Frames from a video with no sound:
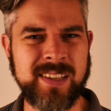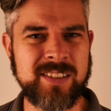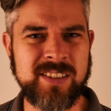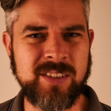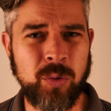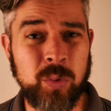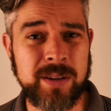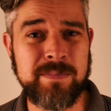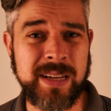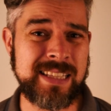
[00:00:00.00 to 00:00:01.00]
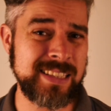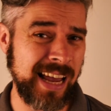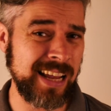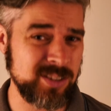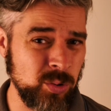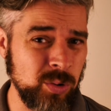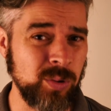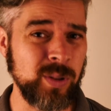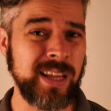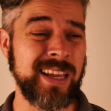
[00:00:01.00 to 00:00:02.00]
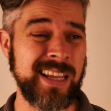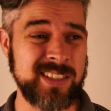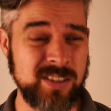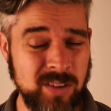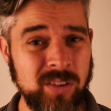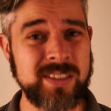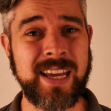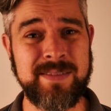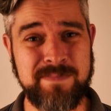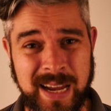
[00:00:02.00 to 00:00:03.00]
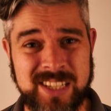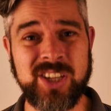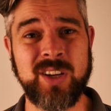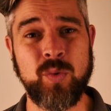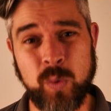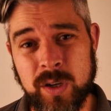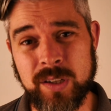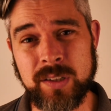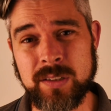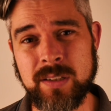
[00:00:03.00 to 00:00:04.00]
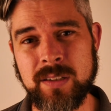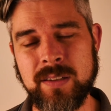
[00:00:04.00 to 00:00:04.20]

It's not what it means at all. It's not a magic word.